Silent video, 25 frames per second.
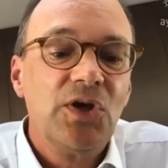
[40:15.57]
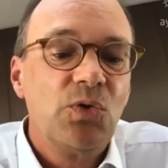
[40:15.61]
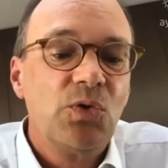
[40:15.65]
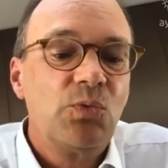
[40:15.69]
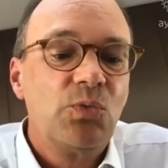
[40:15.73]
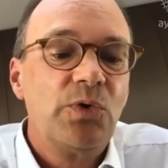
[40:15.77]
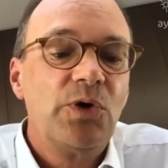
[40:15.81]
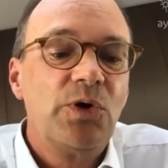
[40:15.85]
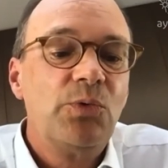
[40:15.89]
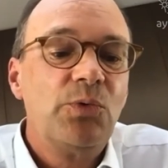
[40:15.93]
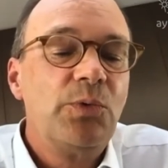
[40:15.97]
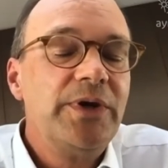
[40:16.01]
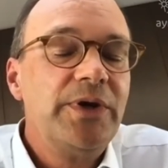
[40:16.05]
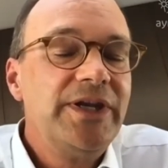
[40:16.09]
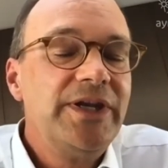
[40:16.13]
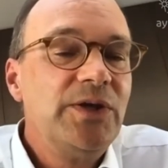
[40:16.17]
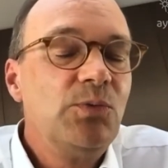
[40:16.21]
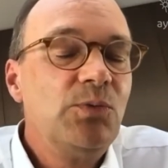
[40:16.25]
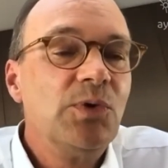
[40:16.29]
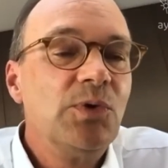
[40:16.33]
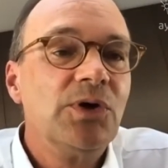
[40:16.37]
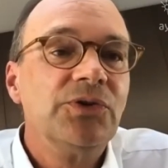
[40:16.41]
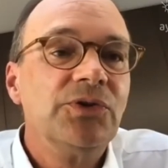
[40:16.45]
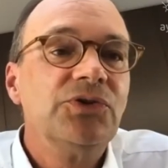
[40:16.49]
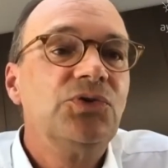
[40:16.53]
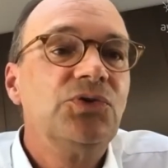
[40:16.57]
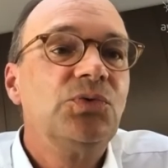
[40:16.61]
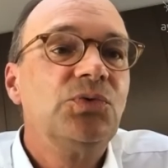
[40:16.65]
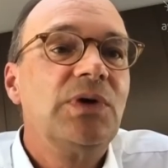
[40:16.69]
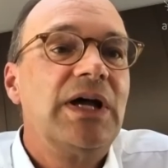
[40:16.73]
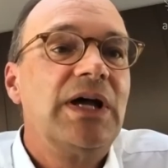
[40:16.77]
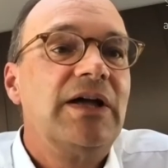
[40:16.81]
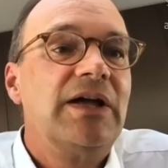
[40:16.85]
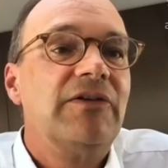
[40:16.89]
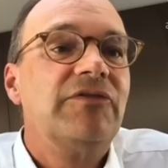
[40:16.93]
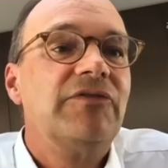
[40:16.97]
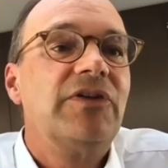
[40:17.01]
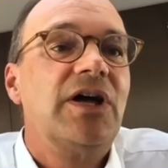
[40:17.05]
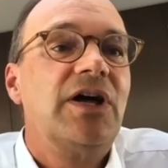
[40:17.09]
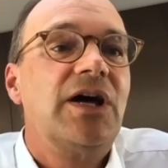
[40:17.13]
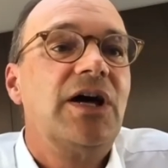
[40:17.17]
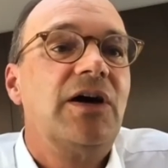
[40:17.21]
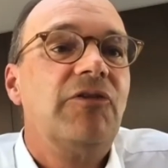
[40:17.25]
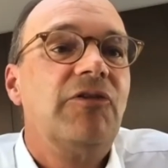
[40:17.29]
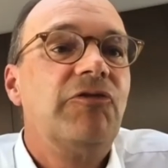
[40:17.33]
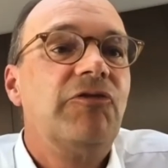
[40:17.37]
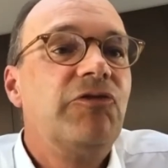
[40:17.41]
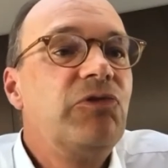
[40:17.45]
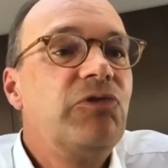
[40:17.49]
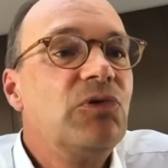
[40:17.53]
we really want to have our
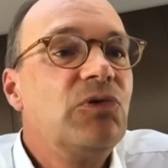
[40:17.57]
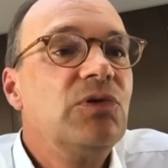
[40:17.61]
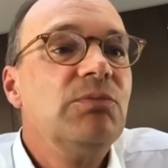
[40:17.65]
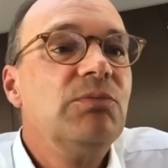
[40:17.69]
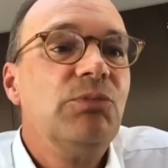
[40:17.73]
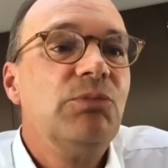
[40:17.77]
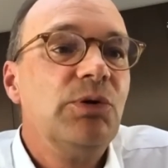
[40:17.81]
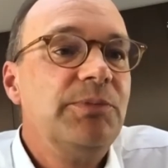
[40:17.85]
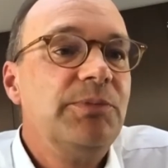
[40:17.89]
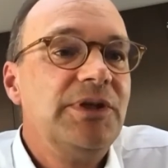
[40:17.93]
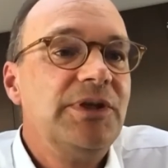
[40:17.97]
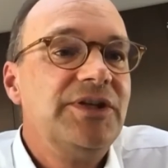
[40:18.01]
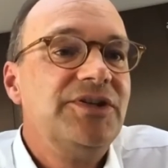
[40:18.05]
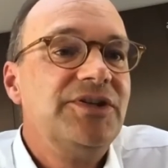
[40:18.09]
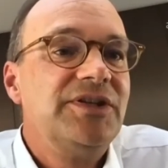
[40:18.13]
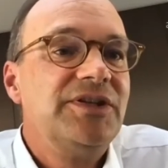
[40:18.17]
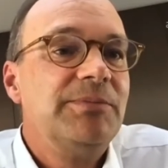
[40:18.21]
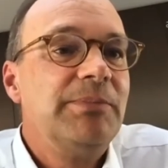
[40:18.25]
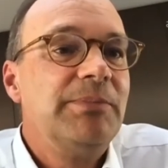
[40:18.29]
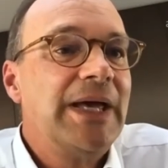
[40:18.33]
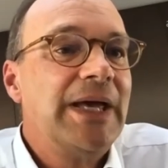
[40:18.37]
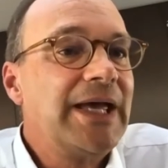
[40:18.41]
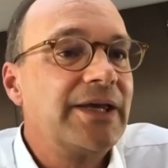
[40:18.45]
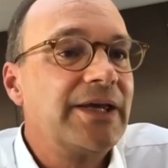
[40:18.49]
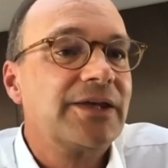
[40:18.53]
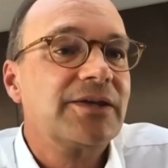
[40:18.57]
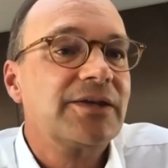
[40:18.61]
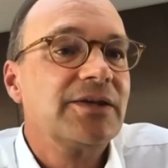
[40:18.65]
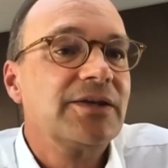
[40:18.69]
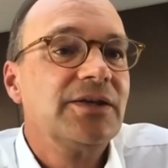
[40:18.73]
full mobility back.